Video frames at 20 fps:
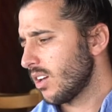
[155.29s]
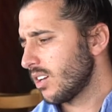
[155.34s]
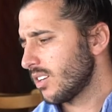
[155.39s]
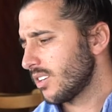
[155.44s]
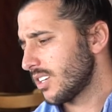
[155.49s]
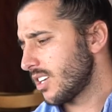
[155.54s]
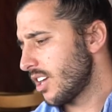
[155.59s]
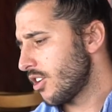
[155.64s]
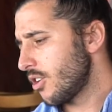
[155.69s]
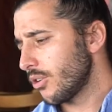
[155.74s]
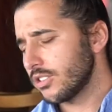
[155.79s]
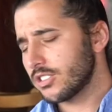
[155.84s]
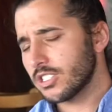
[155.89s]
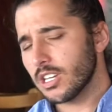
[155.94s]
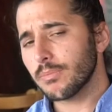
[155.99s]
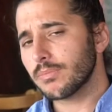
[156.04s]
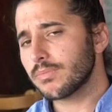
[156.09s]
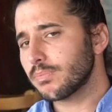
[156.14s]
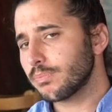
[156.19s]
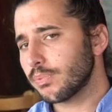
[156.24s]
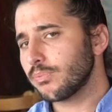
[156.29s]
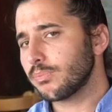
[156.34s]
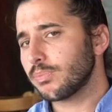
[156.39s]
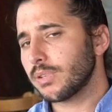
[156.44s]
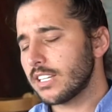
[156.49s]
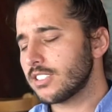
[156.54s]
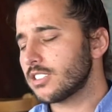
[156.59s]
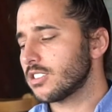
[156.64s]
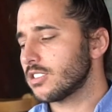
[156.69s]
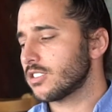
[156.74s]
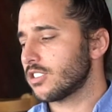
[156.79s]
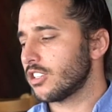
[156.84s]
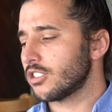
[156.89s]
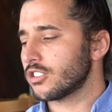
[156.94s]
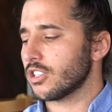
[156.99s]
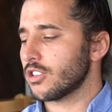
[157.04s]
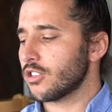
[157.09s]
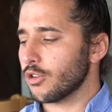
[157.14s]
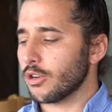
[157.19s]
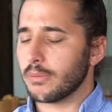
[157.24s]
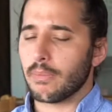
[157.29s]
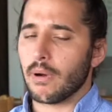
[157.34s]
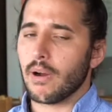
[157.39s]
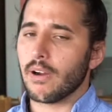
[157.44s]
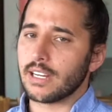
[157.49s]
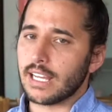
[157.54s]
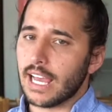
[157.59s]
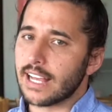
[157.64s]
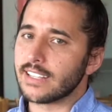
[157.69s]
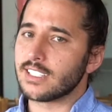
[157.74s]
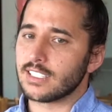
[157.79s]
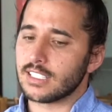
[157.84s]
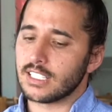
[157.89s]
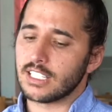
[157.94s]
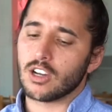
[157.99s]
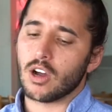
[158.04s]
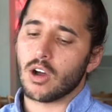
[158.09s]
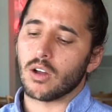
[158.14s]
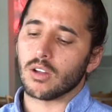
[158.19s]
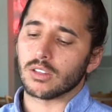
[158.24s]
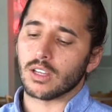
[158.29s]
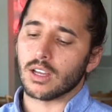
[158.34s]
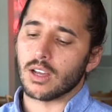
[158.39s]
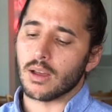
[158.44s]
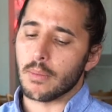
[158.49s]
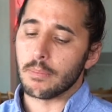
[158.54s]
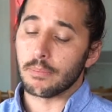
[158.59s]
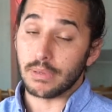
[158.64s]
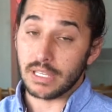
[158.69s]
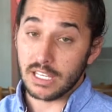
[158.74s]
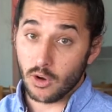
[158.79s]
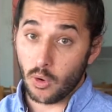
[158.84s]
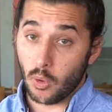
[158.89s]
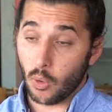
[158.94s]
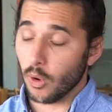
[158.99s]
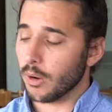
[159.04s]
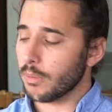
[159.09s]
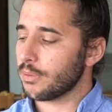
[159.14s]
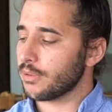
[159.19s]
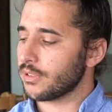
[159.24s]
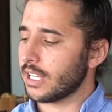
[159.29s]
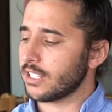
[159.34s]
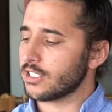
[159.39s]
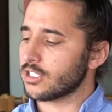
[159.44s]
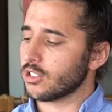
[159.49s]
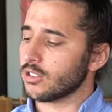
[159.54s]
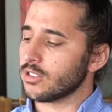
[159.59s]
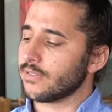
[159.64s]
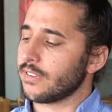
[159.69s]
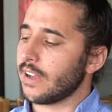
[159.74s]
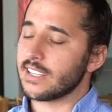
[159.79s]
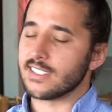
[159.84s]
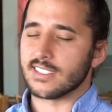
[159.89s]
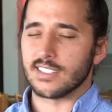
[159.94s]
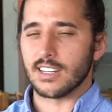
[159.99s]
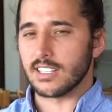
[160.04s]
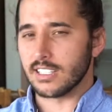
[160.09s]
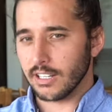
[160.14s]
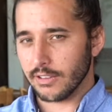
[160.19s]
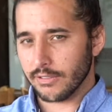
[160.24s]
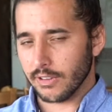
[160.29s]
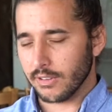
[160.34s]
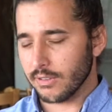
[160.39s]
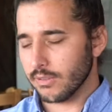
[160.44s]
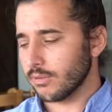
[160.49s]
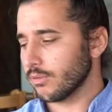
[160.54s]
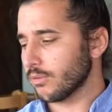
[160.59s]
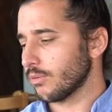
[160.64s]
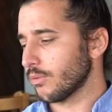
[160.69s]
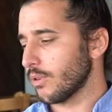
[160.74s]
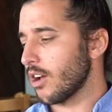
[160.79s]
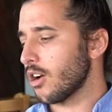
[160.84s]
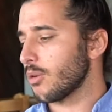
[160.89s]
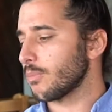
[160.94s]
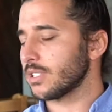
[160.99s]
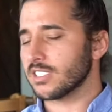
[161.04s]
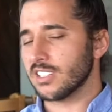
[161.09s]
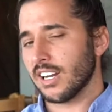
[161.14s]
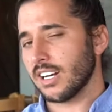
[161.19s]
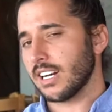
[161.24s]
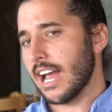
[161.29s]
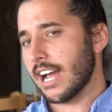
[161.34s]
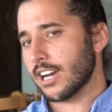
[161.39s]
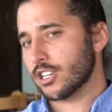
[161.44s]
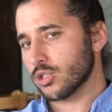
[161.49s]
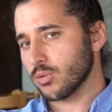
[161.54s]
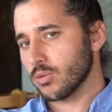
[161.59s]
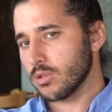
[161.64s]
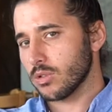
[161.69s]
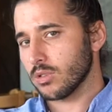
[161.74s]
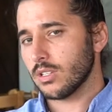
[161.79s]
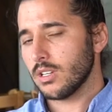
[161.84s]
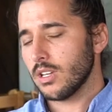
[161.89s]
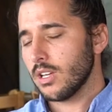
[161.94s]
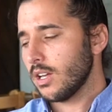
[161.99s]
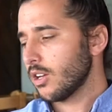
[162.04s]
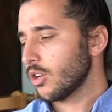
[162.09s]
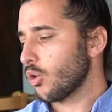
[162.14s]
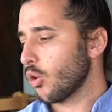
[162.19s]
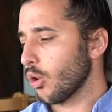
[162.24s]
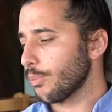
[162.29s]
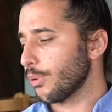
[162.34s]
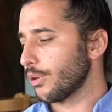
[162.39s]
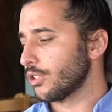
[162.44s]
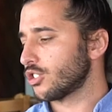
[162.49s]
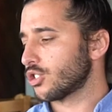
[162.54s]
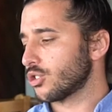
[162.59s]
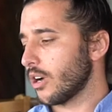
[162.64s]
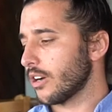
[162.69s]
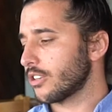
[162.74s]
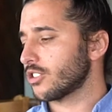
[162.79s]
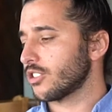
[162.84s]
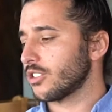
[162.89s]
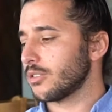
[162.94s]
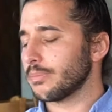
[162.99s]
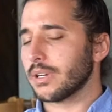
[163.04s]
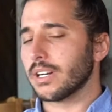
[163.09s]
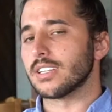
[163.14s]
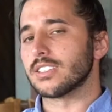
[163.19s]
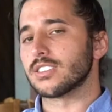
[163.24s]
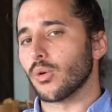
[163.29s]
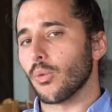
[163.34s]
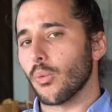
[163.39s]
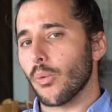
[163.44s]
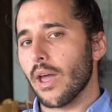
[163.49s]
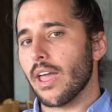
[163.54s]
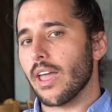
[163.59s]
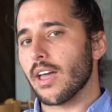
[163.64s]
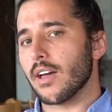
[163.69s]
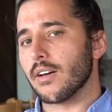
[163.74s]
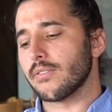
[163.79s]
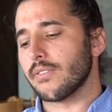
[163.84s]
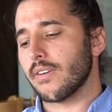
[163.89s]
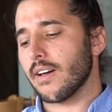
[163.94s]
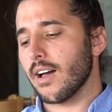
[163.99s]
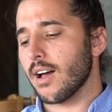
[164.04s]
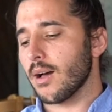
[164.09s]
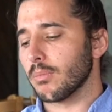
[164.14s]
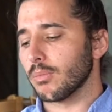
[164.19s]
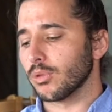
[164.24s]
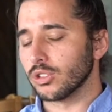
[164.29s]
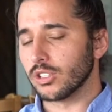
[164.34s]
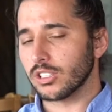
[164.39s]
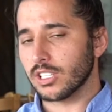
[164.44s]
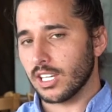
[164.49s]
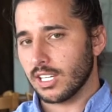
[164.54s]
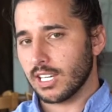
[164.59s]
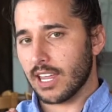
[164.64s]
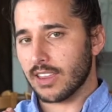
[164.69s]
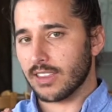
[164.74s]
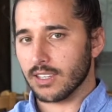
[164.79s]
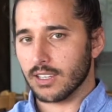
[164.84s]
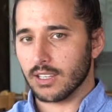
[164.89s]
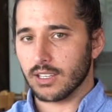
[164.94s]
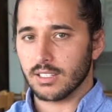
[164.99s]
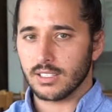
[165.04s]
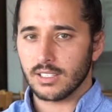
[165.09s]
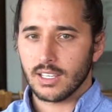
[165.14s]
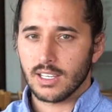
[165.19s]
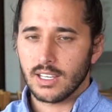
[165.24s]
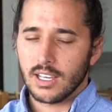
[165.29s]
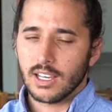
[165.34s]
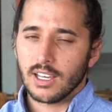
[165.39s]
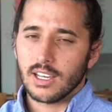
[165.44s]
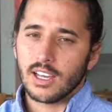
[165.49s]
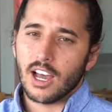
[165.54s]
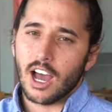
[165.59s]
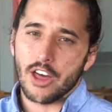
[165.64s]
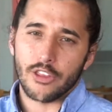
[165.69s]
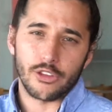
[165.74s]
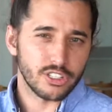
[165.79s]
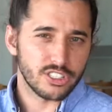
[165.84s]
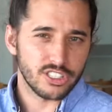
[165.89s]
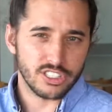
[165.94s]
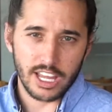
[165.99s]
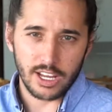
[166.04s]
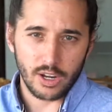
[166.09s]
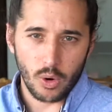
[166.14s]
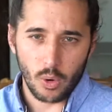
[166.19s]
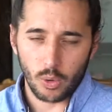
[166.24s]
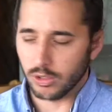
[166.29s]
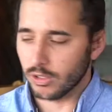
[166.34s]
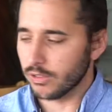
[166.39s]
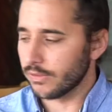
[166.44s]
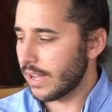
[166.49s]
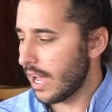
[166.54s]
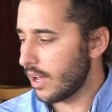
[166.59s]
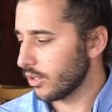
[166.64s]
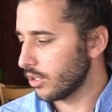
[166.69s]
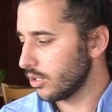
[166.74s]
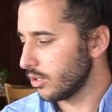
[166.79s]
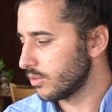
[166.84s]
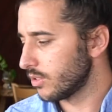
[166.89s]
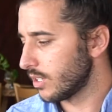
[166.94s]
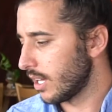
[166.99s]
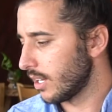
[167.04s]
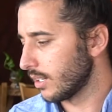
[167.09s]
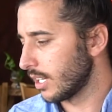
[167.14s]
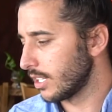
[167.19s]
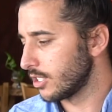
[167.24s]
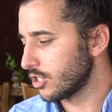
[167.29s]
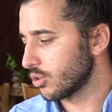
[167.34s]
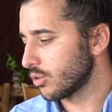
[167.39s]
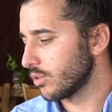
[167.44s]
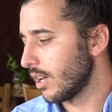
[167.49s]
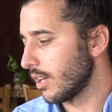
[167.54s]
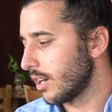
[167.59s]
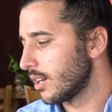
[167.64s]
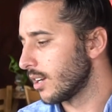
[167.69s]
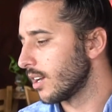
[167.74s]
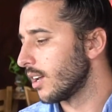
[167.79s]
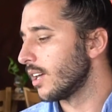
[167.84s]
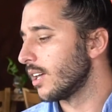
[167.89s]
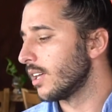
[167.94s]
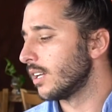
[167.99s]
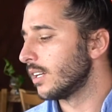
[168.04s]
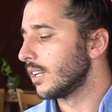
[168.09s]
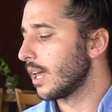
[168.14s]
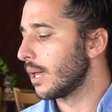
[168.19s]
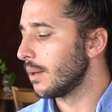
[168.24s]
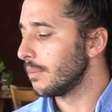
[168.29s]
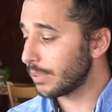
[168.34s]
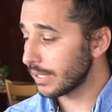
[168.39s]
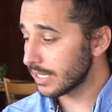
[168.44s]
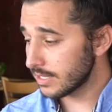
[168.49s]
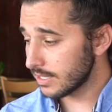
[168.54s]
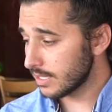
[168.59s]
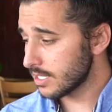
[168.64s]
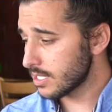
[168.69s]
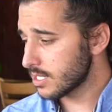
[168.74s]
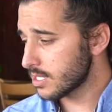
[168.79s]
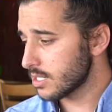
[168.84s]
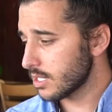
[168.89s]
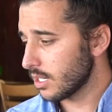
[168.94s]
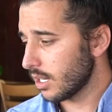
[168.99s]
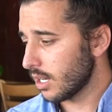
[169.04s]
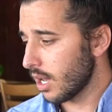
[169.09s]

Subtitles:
In some places there's a third-party entity called B Corp that certifies in a different realm. It's not an actual corporate structure, but it's a way of looking at the other stakeholder value that gets created in a business.